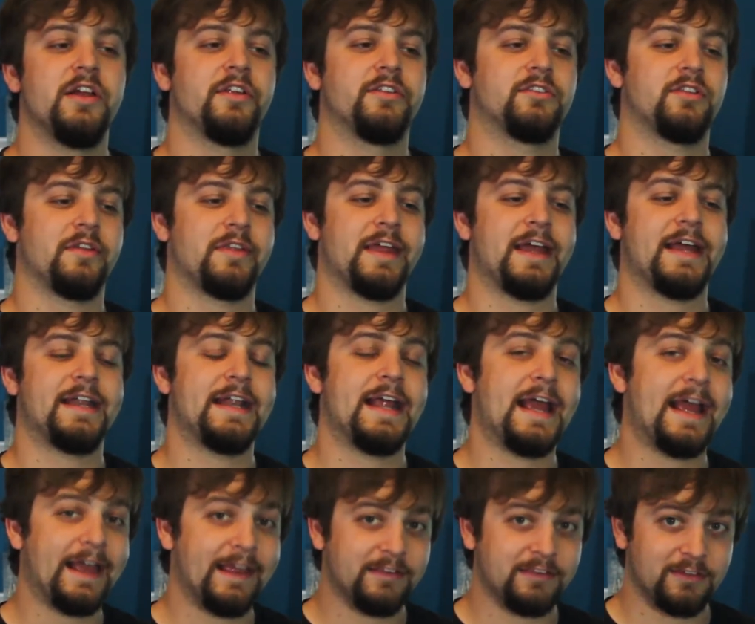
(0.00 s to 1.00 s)
so that
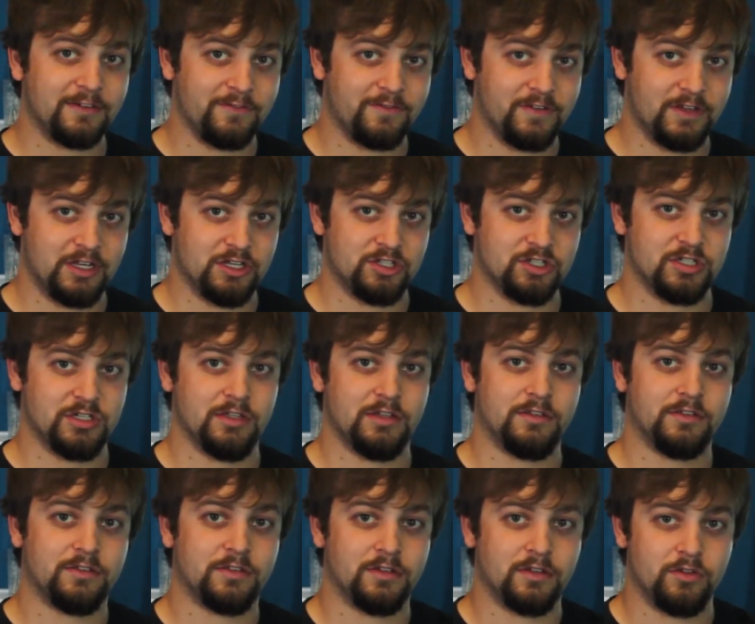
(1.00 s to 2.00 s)
as it
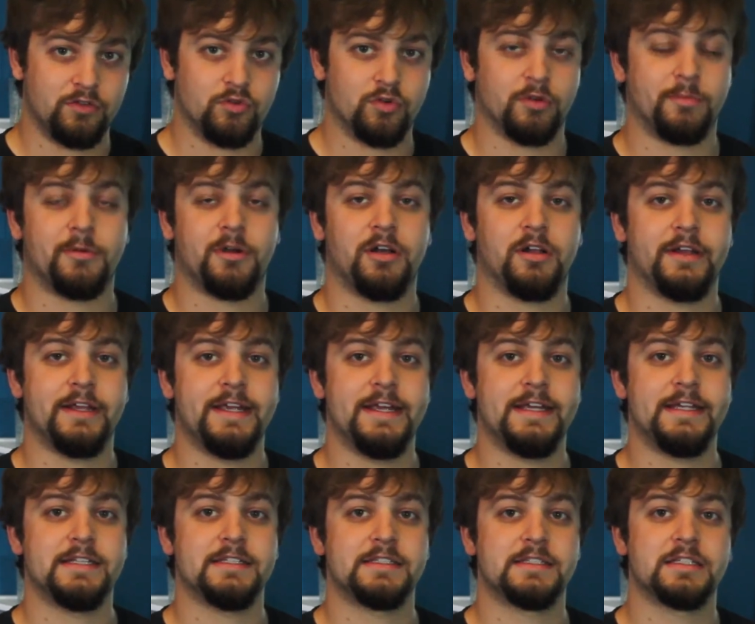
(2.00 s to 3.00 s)
finishes, your ball
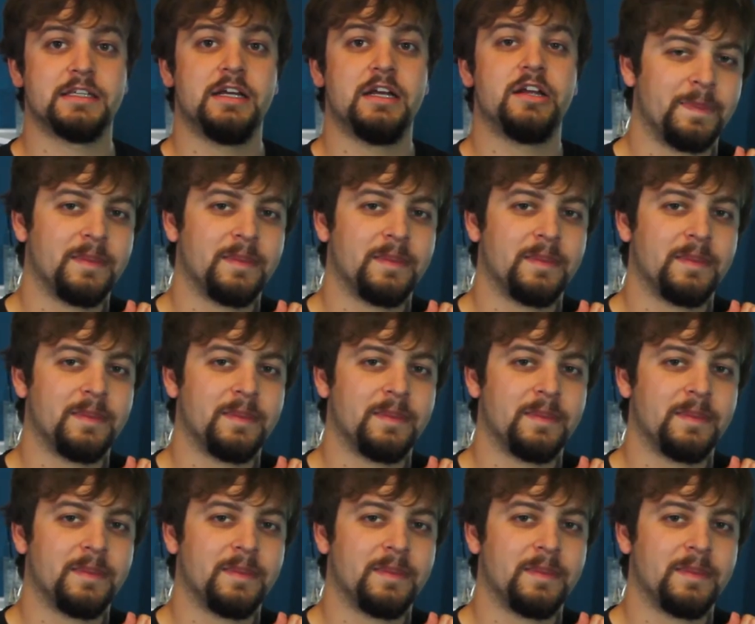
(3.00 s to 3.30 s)
hits.